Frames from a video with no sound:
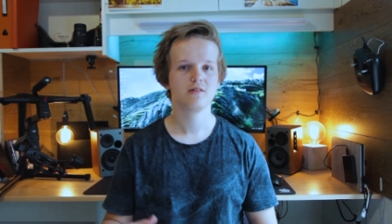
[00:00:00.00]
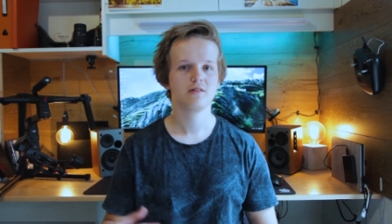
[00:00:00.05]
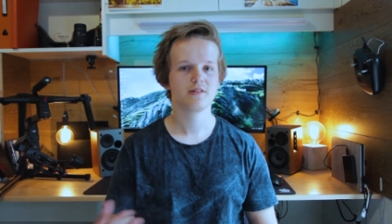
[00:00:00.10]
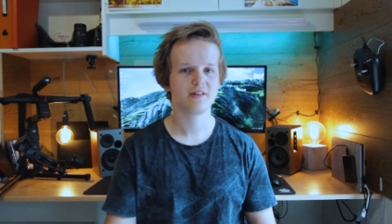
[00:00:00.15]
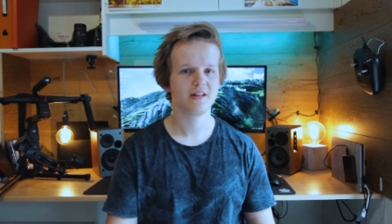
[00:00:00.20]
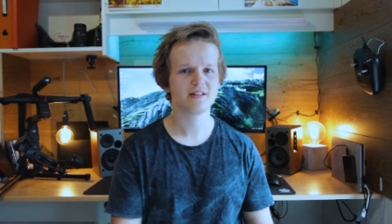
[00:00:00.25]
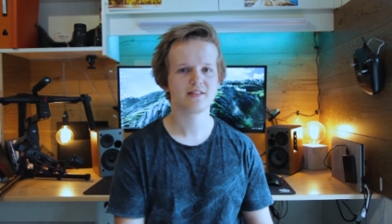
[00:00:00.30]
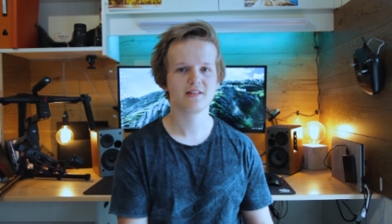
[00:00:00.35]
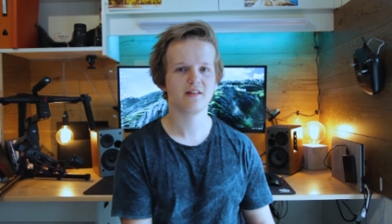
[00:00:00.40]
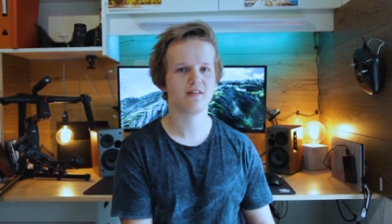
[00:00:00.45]
So
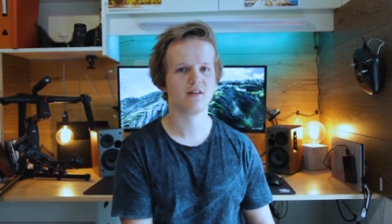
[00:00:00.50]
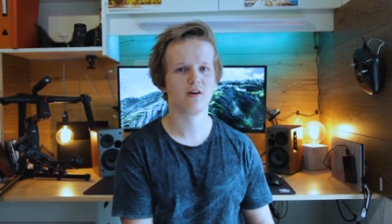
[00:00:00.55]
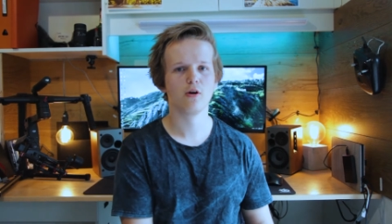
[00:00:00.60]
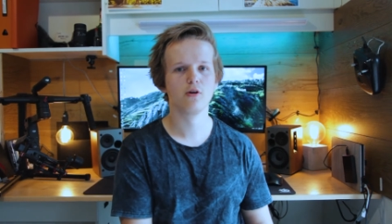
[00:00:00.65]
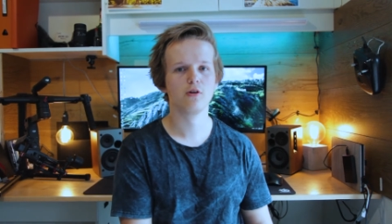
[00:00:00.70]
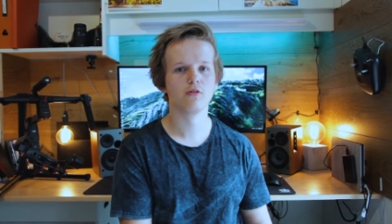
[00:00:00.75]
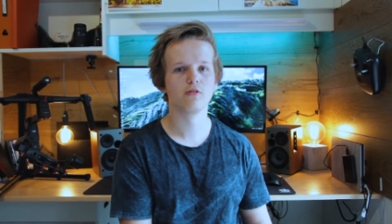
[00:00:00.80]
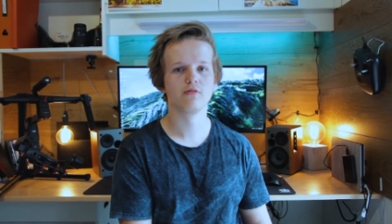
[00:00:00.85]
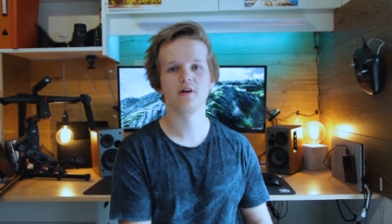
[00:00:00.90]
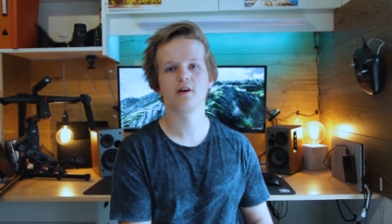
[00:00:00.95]
that's how the
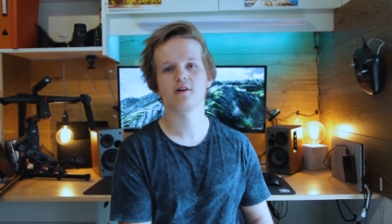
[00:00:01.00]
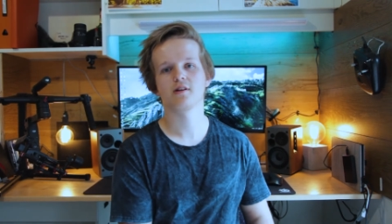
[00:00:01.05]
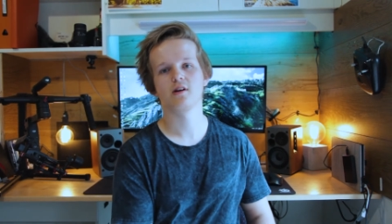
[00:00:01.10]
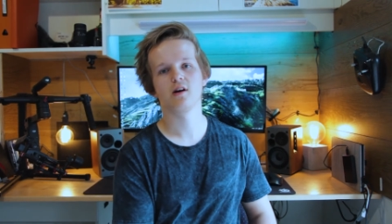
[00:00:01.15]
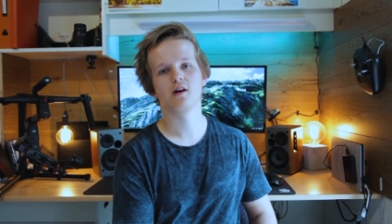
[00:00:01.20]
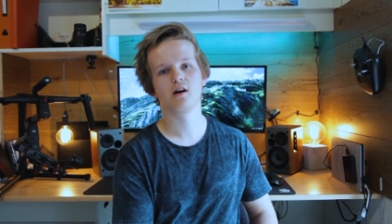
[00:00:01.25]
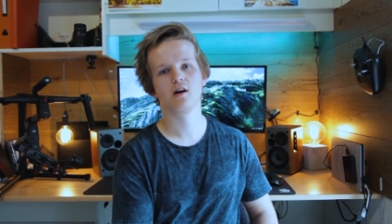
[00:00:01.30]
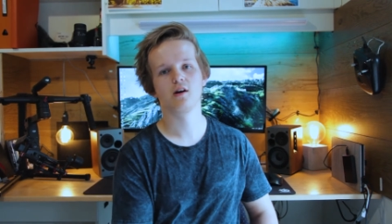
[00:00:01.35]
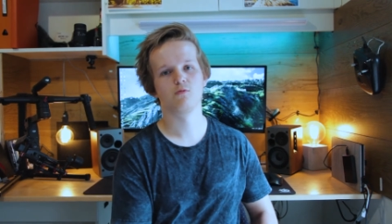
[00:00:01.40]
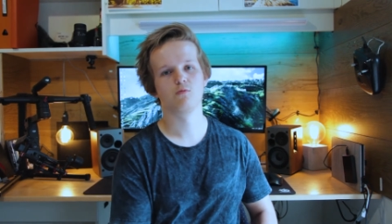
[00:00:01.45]
owner of that
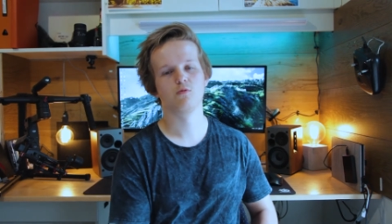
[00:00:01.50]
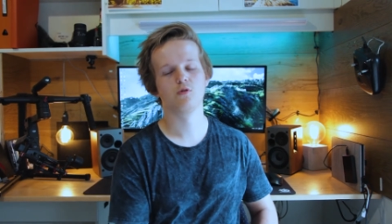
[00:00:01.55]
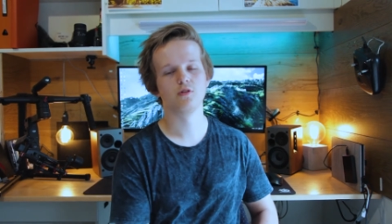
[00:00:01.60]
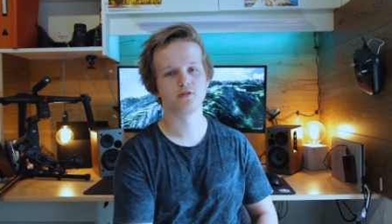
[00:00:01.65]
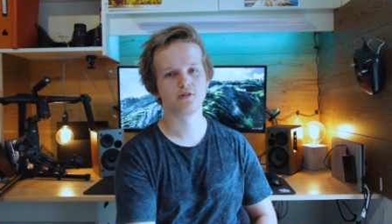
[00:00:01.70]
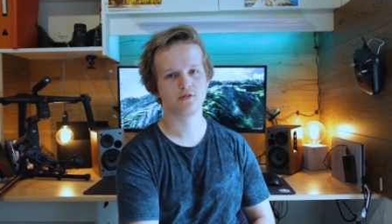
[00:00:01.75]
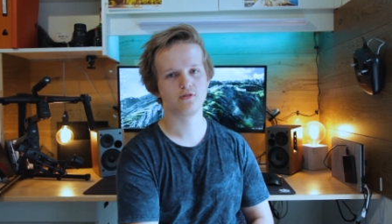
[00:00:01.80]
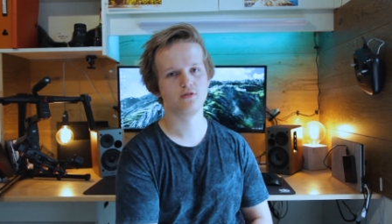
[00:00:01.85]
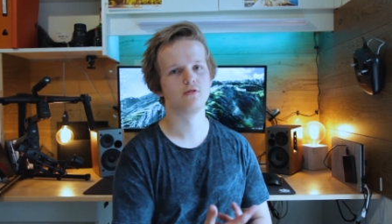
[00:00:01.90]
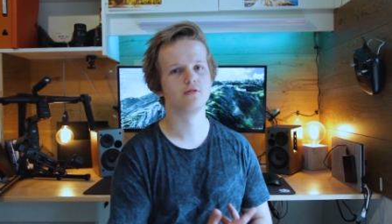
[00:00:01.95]
car
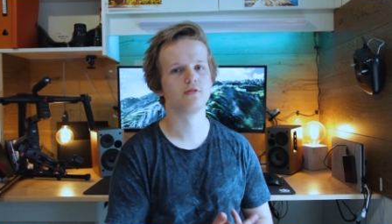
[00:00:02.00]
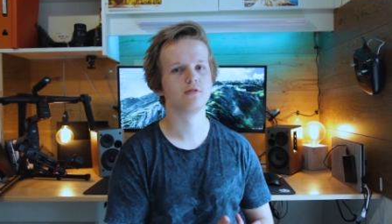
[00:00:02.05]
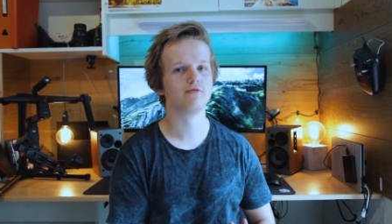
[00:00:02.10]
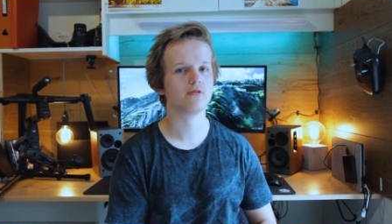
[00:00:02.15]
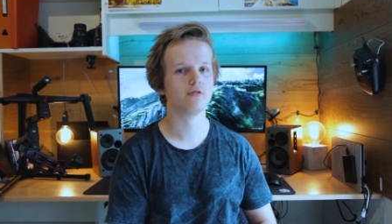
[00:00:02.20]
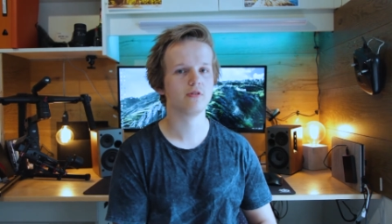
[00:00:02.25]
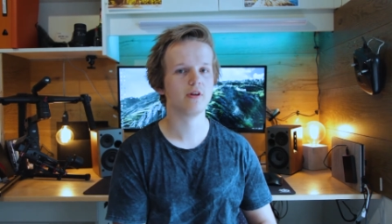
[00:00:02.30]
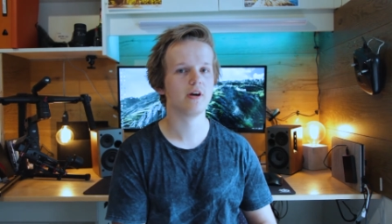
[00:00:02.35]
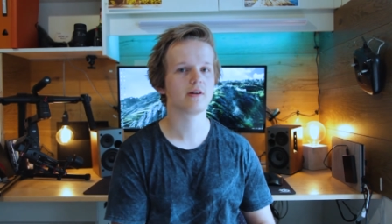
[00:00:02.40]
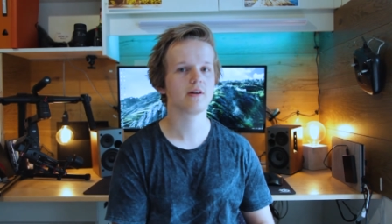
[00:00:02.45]
wants you to
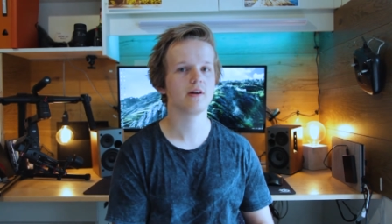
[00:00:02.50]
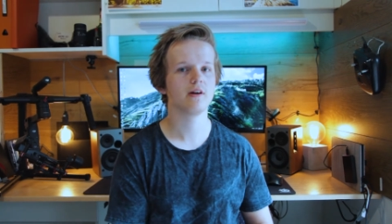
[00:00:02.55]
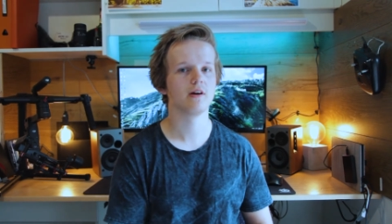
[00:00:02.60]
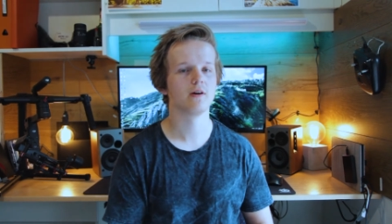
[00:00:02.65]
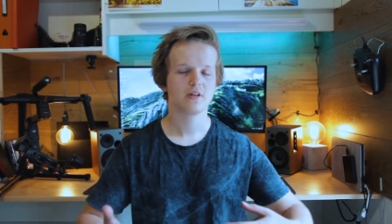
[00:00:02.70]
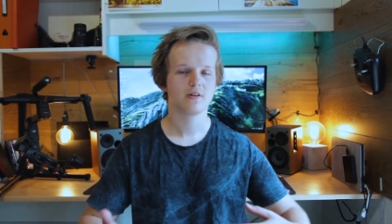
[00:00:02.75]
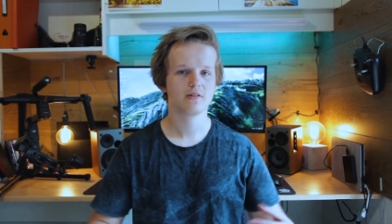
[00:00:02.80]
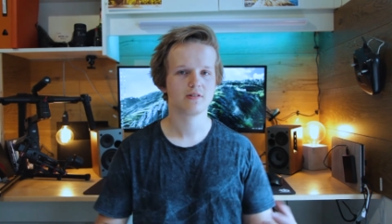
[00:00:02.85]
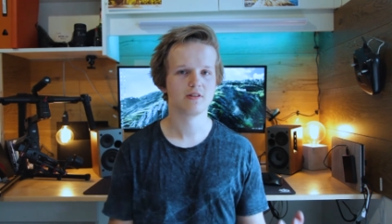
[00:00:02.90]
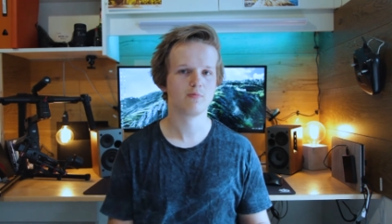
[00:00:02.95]
view their
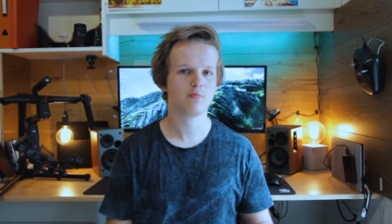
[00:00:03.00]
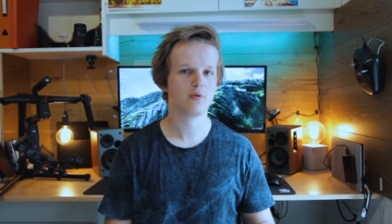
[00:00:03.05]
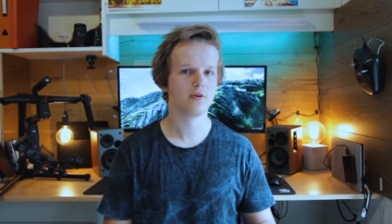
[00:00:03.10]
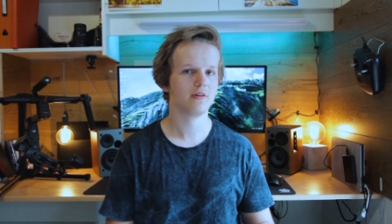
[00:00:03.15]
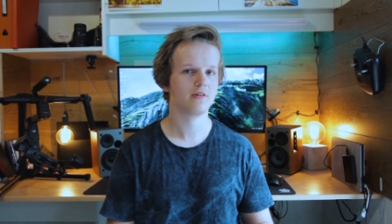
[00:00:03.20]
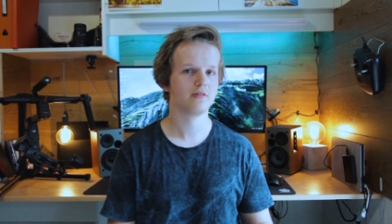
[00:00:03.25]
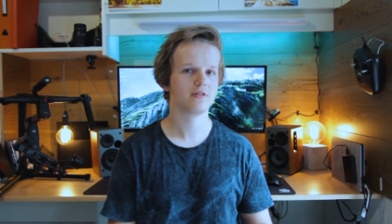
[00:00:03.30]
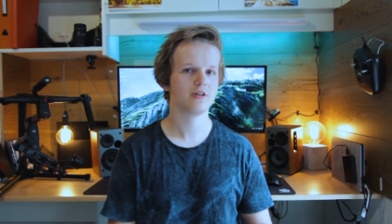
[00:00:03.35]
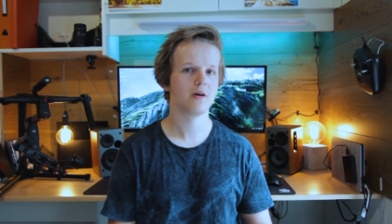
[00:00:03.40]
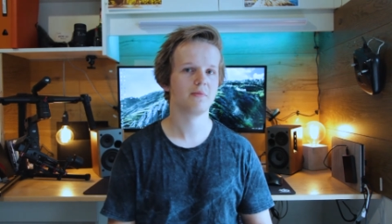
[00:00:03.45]
car because they put
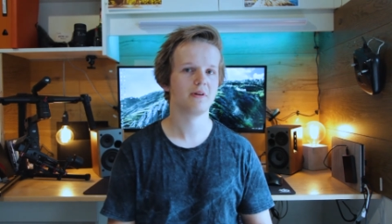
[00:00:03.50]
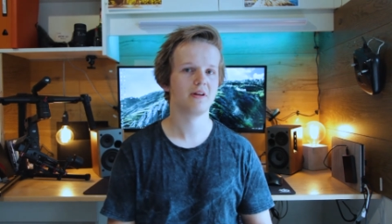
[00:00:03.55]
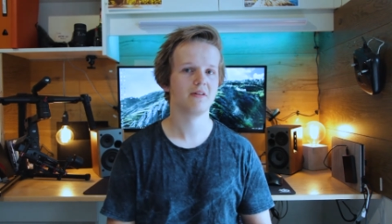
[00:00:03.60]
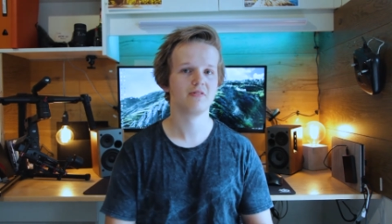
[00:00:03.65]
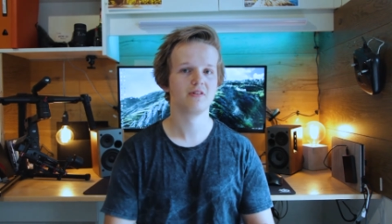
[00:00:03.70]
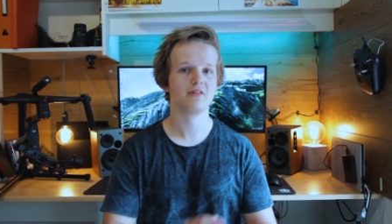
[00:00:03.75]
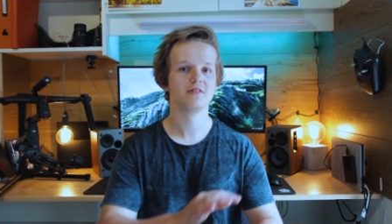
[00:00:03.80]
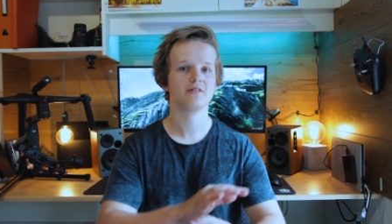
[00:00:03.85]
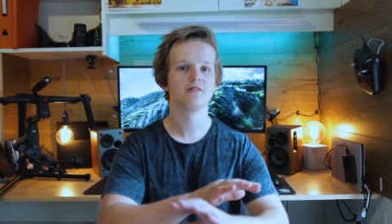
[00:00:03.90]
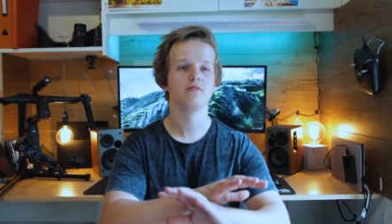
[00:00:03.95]
in time and
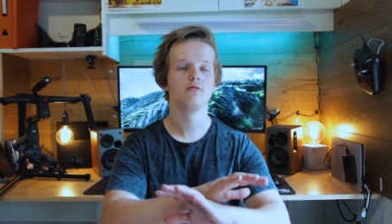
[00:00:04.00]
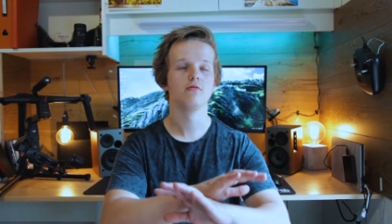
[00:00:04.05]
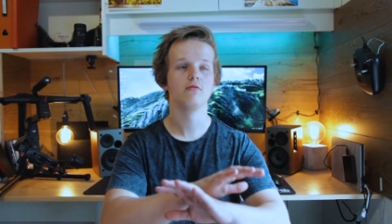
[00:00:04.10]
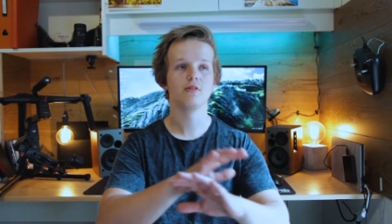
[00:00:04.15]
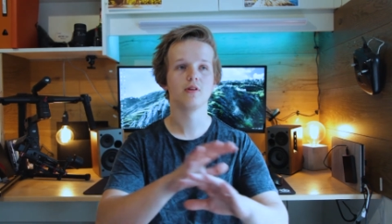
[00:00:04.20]
effort into